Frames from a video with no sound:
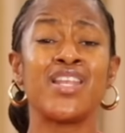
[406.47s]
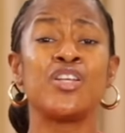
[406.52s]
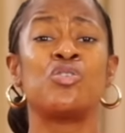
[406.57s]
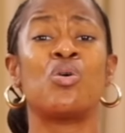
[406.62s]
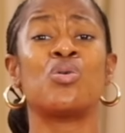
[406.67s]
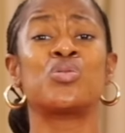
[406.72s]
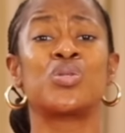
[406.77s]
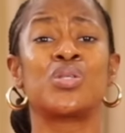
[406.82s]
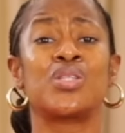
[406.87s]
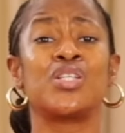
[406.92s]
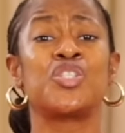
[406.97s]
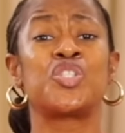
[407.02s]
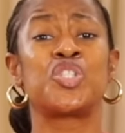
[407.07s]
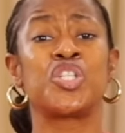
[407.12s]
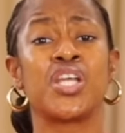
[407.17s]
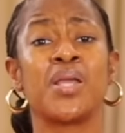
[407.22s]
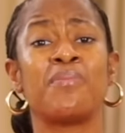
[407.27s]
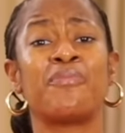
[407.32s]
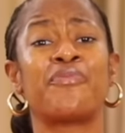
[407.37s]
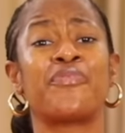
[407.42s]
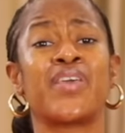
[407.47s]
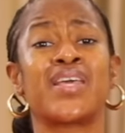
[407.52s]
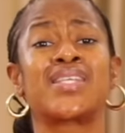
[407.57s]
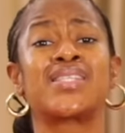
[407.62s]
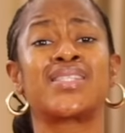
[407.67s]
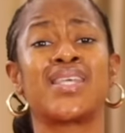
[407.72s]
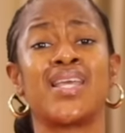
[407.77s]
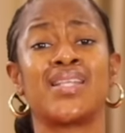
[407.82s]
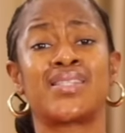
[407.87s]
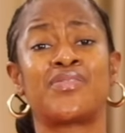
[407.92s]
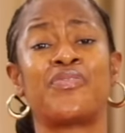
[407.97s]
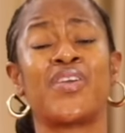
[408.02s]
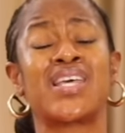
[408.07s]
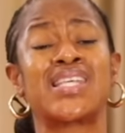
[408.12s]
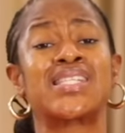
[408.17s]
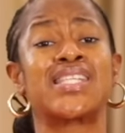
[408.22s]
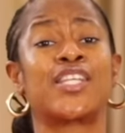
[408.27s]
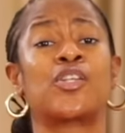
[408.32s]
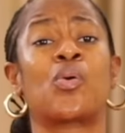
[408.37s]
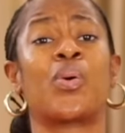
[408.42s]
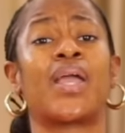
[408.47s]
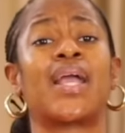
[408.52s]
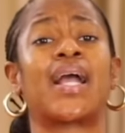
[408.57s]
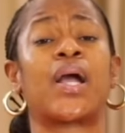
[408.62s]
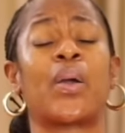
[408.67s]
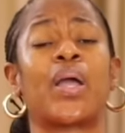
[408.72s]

go to the gym, fix it quick.